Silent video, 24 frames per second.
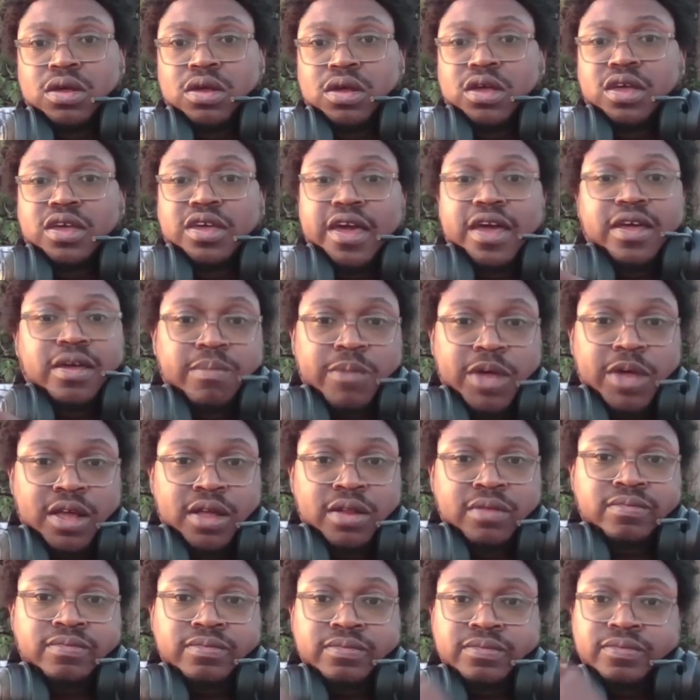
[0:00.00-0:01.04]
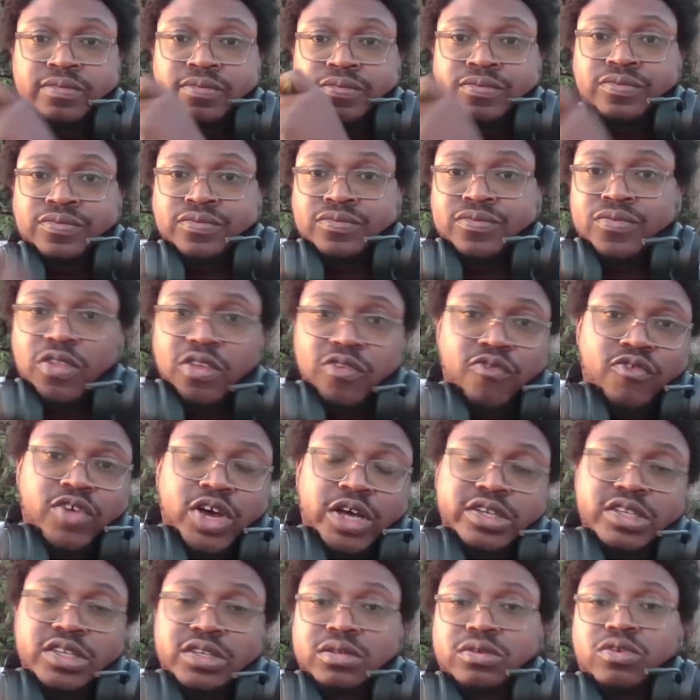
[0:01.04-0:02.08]
came in,
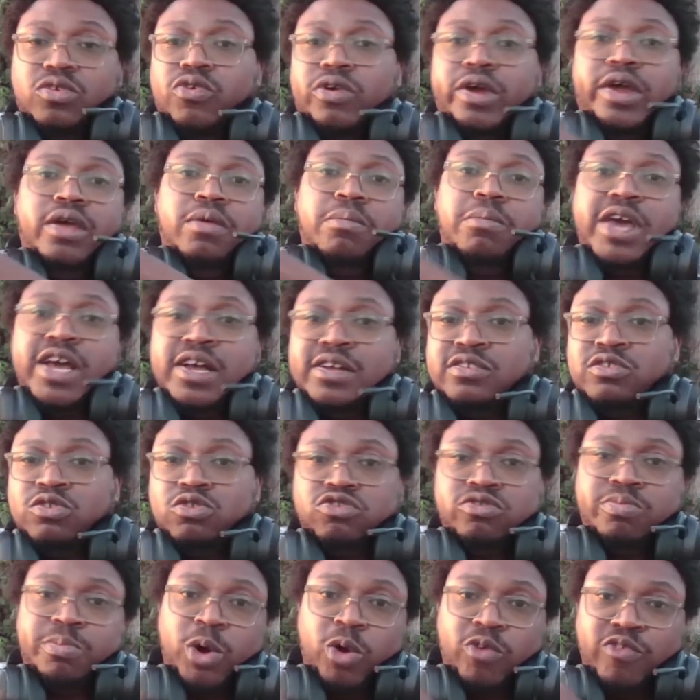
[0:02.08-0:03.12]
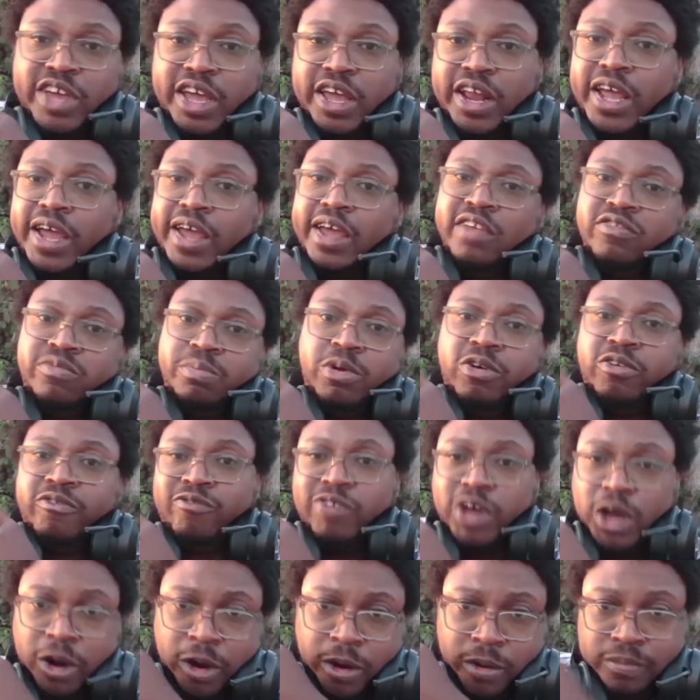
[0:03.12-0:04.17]
fucking Grandmaster Smurf head ass
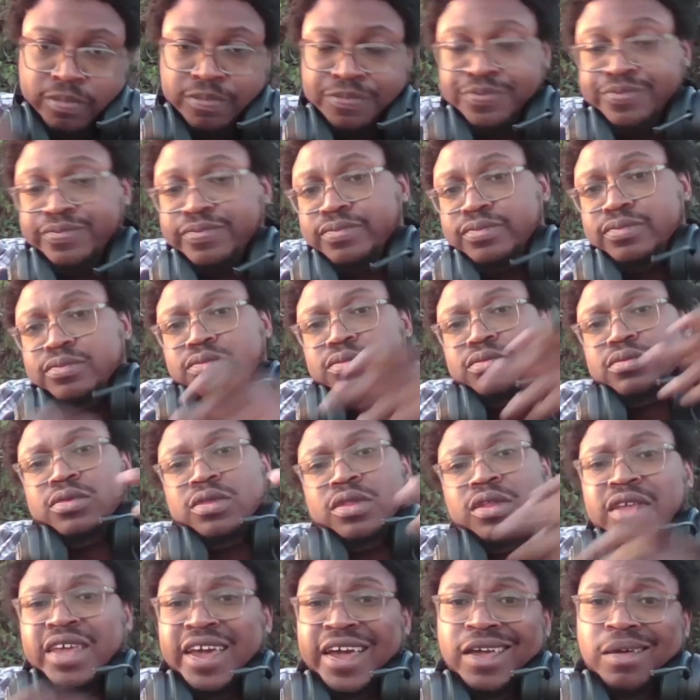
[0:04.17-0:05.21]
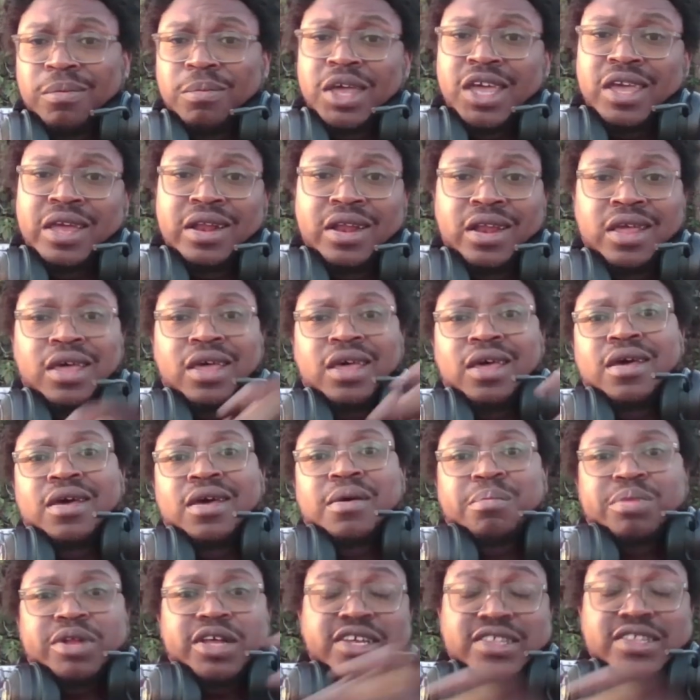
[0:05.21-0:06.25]
motherfucker. Came in,
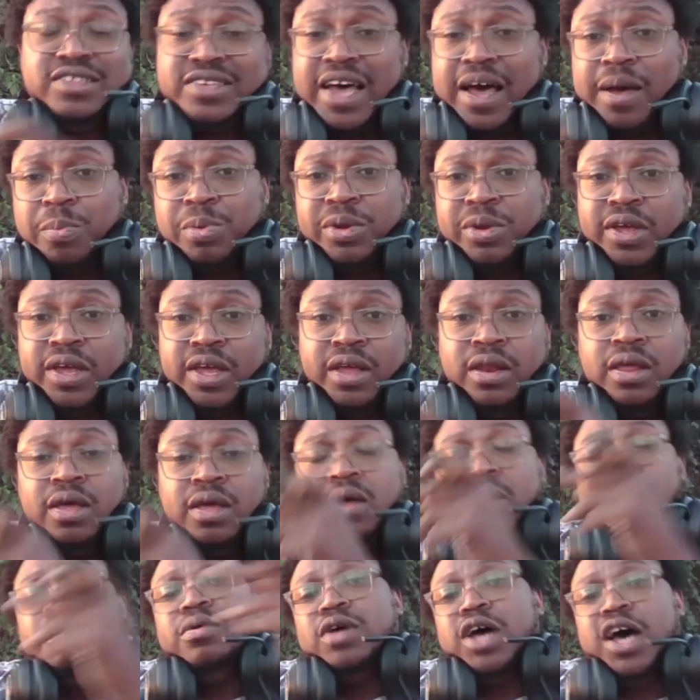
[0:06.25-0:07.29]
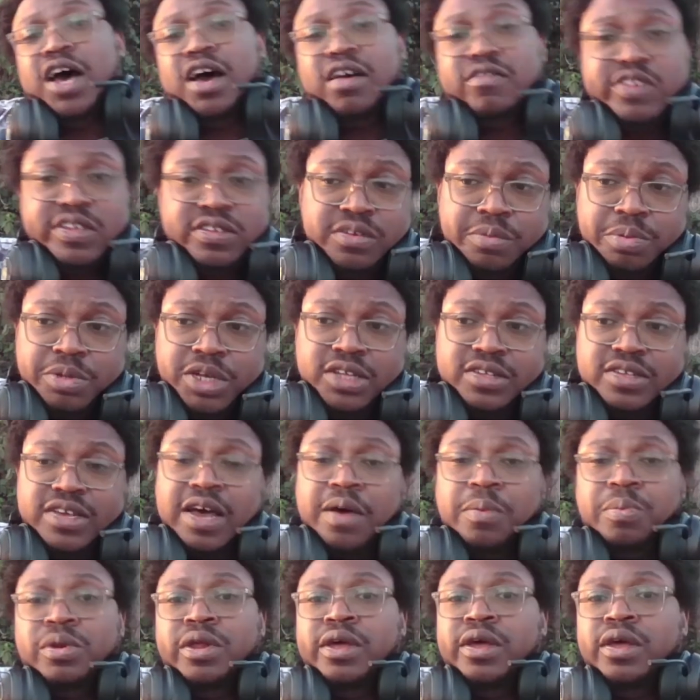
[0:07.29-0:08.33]
played top lane, obviously played top
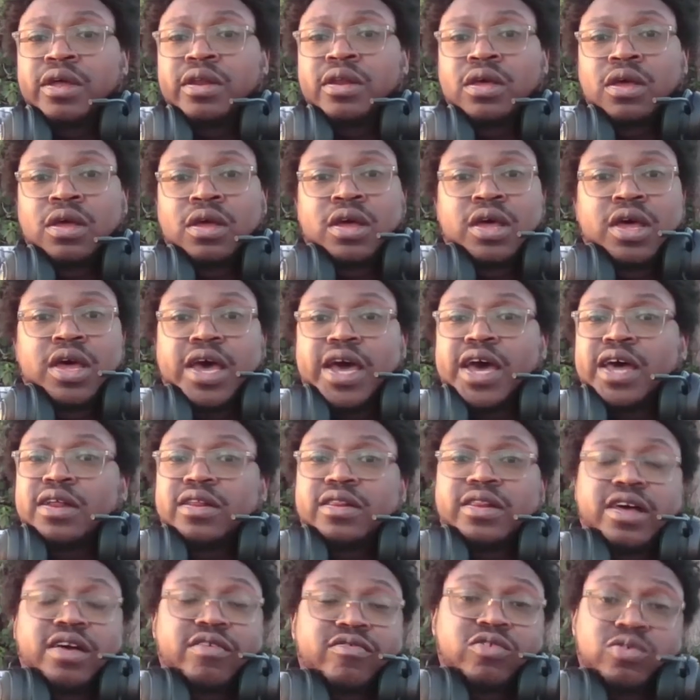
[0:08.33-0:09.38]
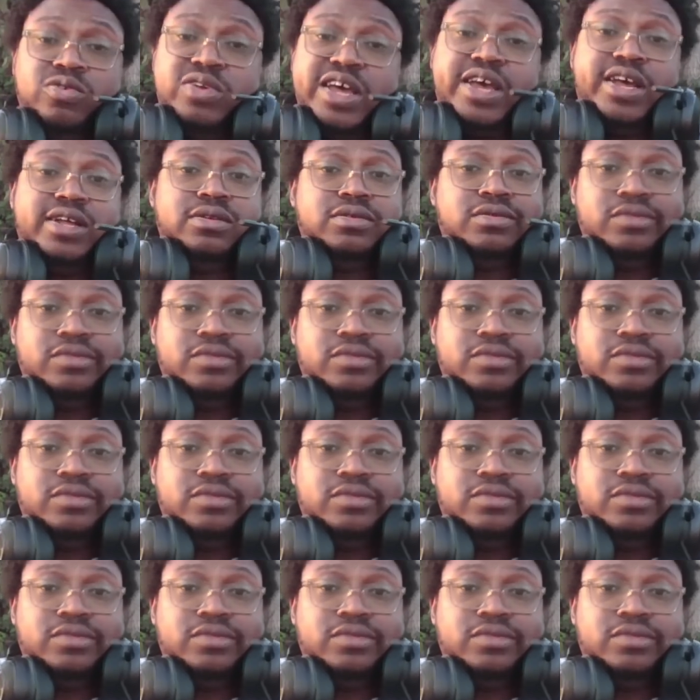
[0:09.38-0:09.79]
lane at a level that